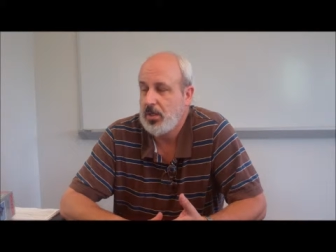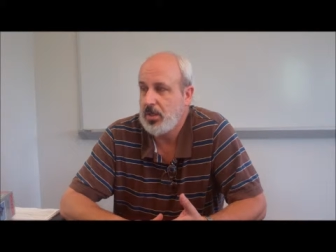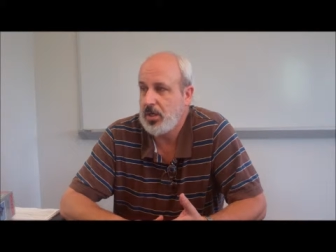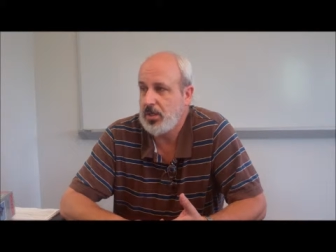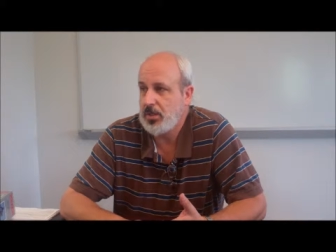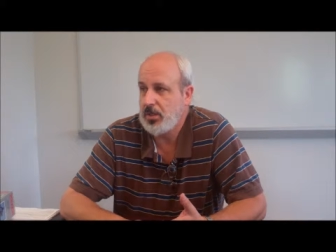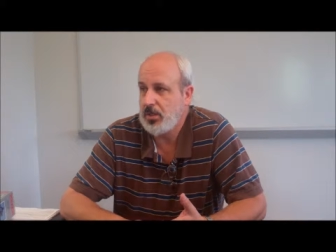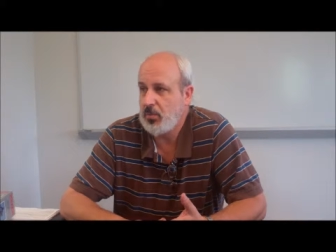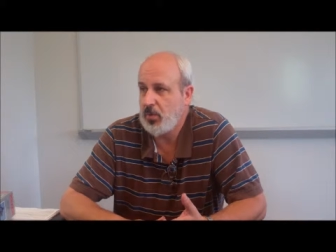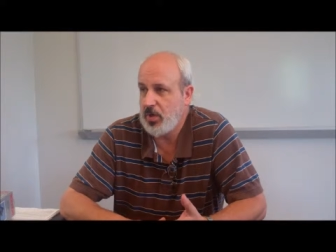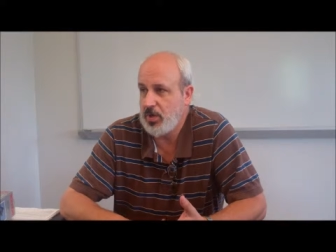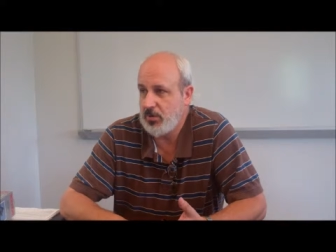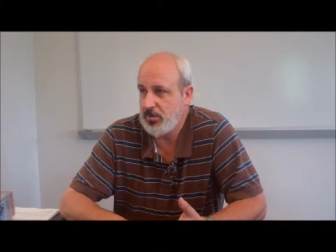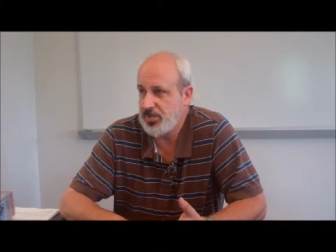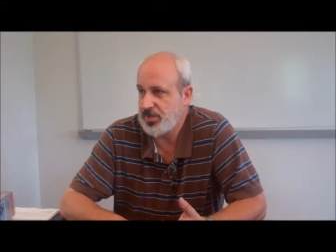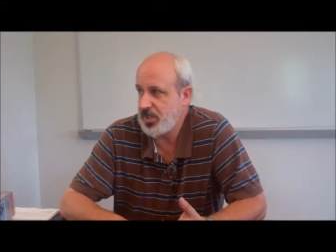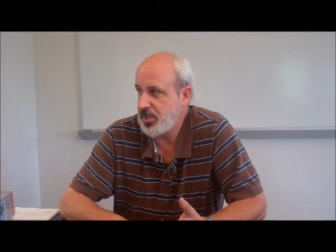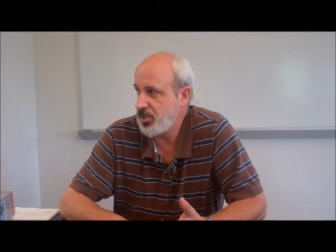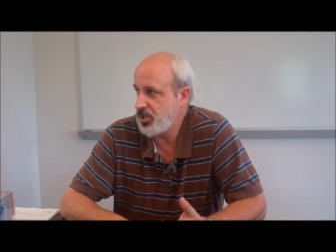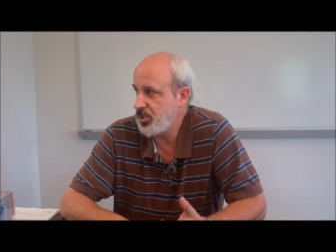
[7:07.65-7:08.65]
They did
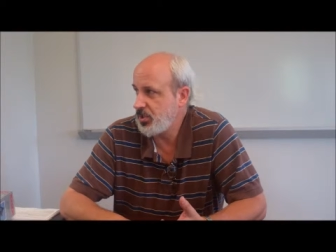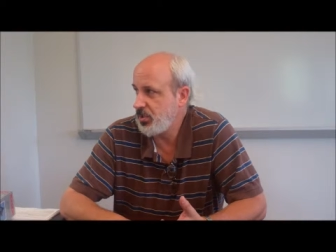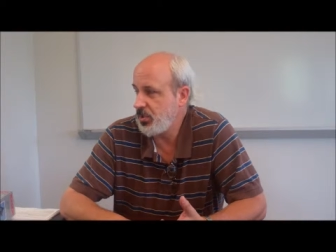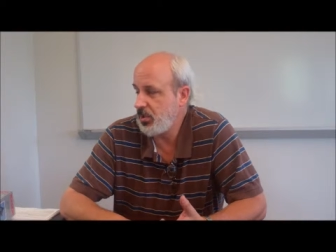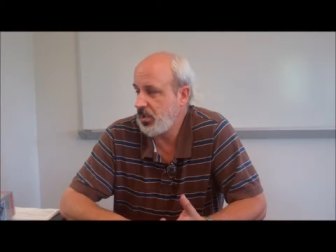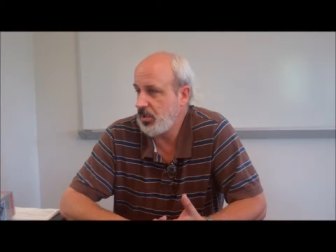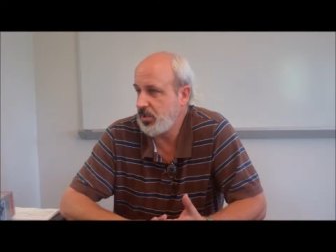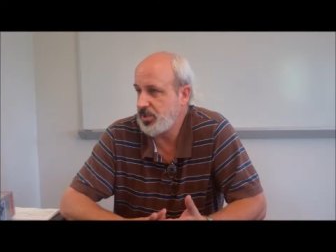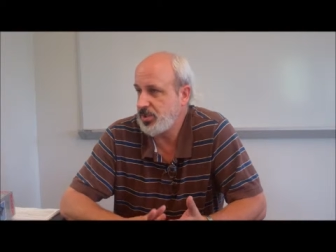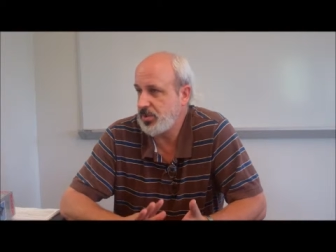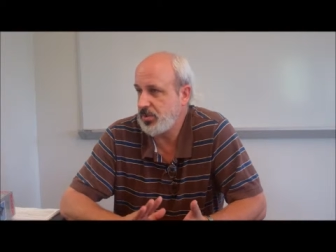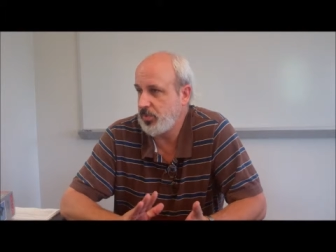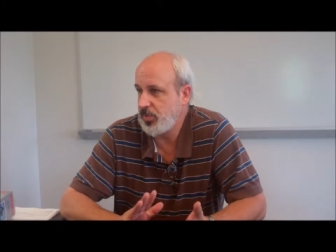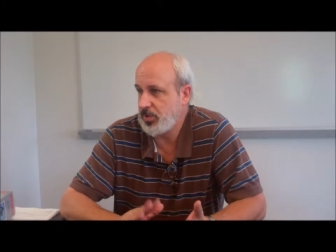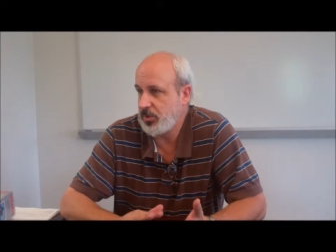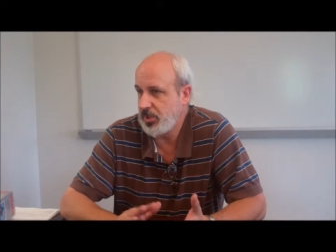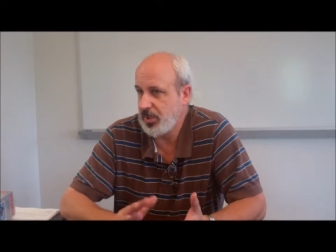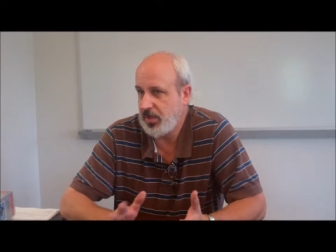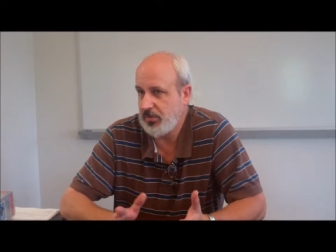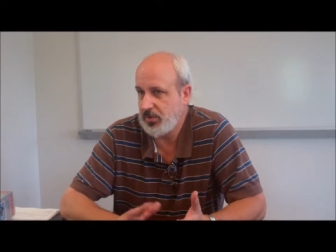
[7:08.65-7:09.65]
weatherization and all the
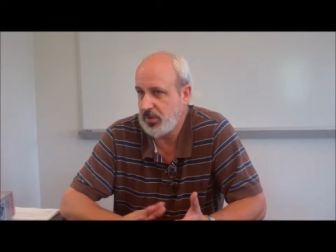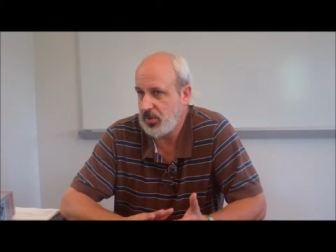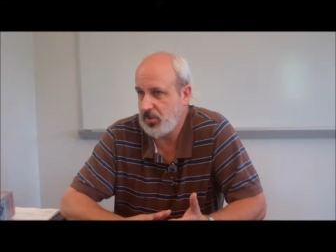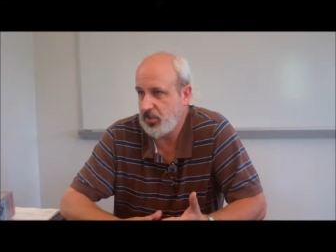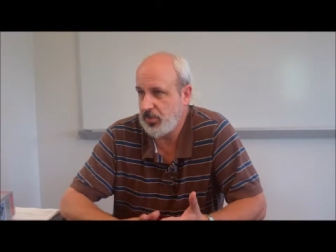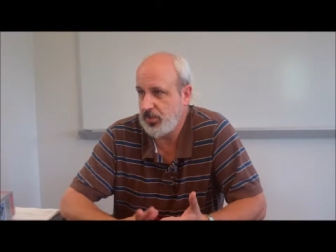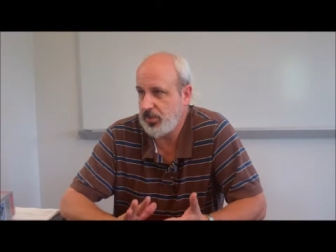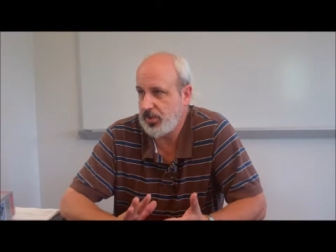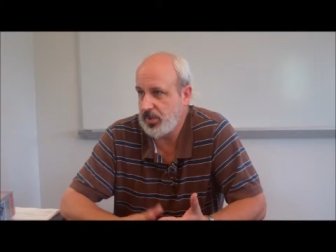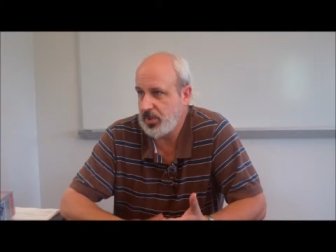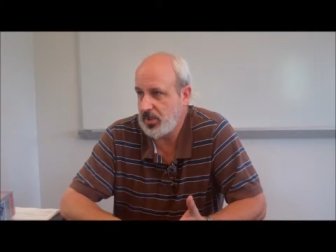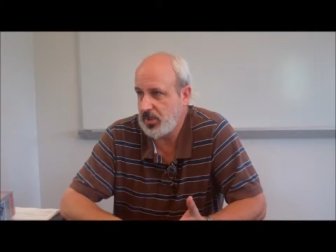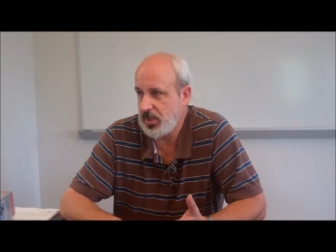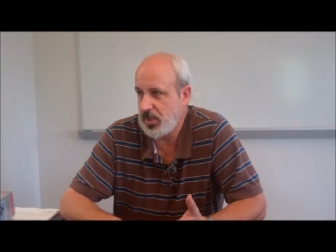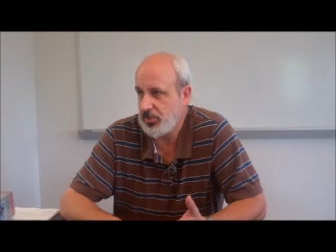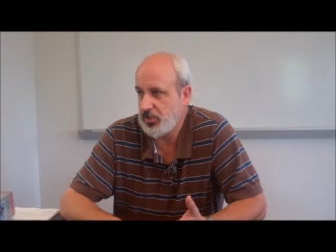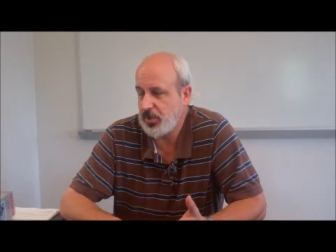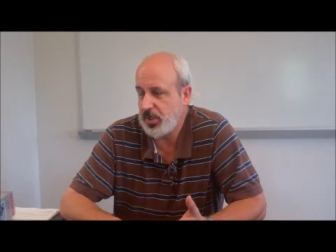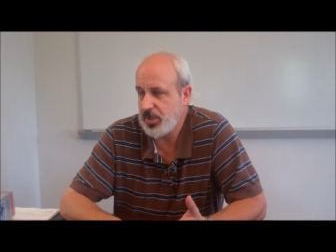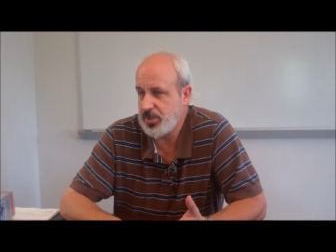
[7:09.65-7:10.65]
building envelope
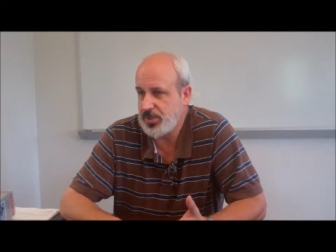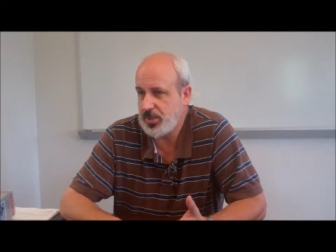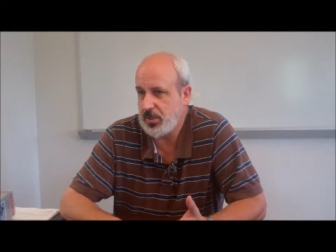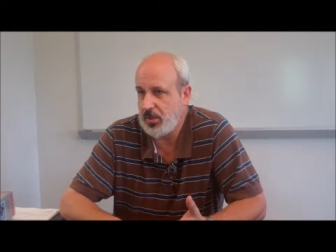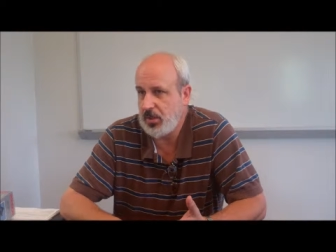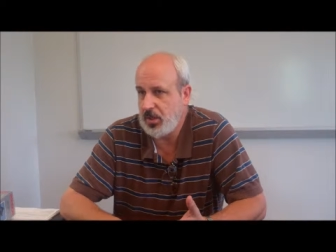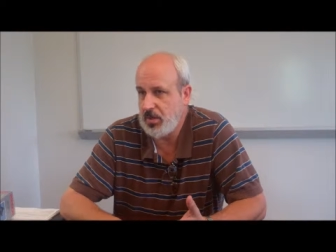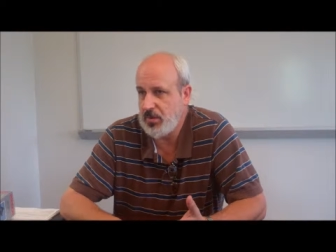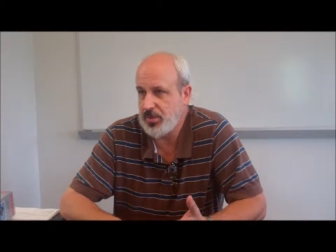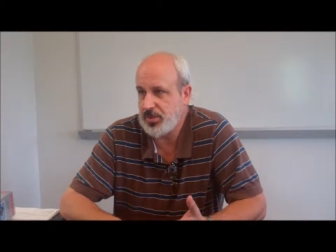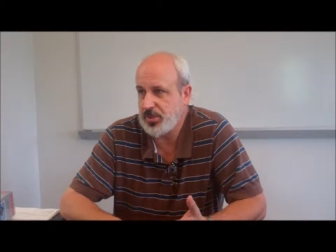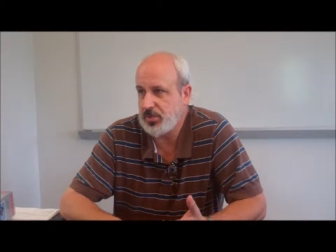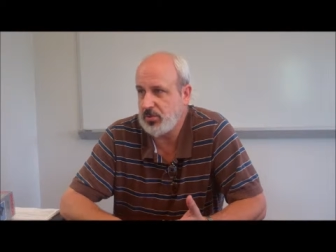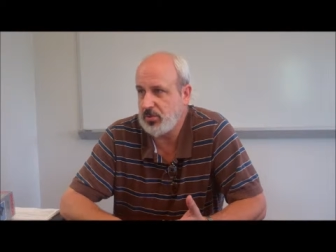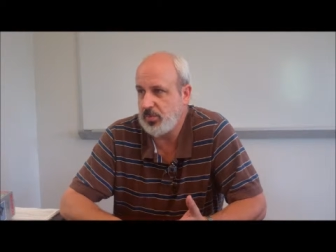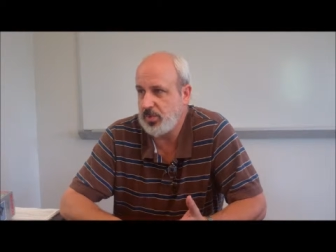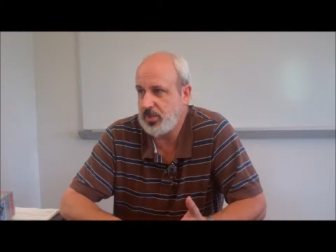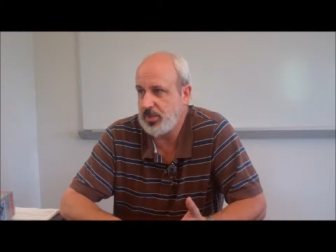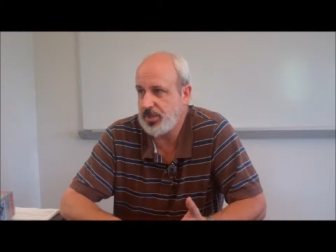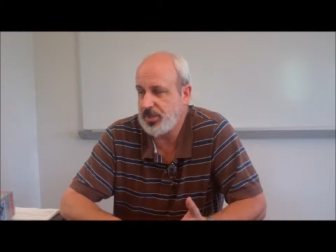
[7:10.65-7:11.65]
uh, upgrades on all of the
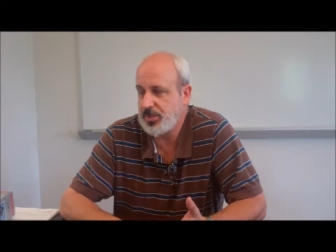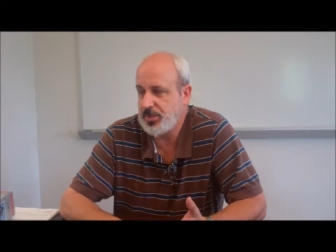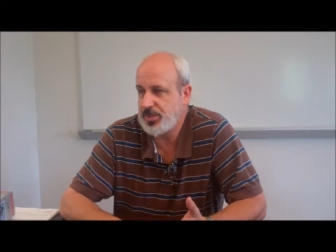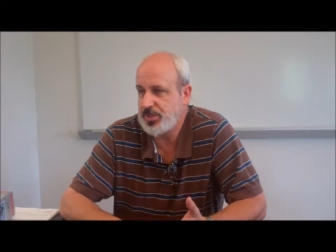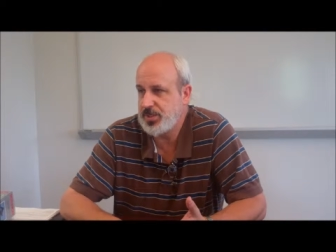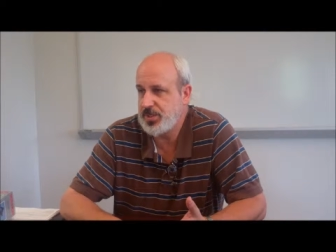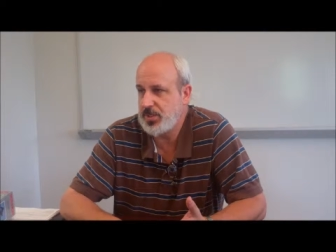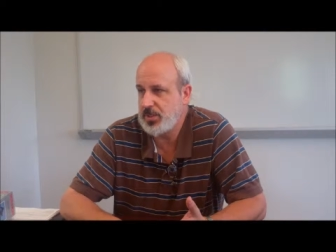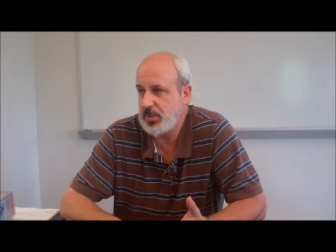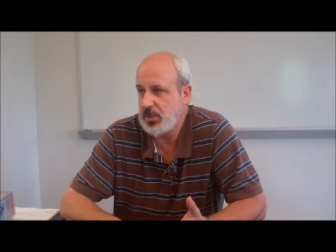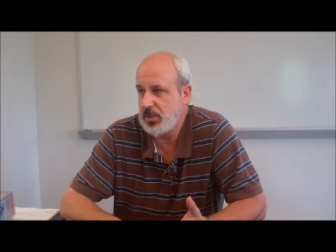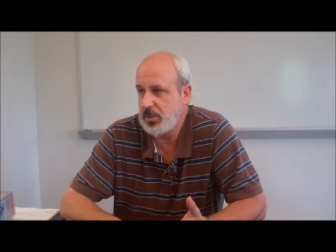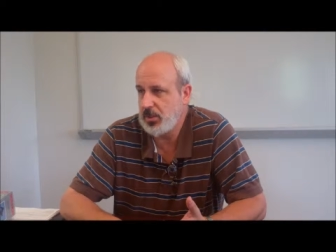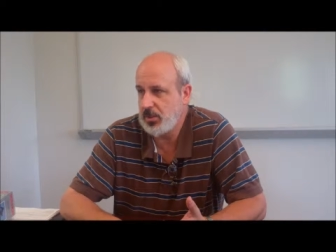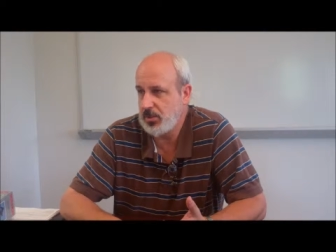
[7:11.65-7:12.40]
school buildings.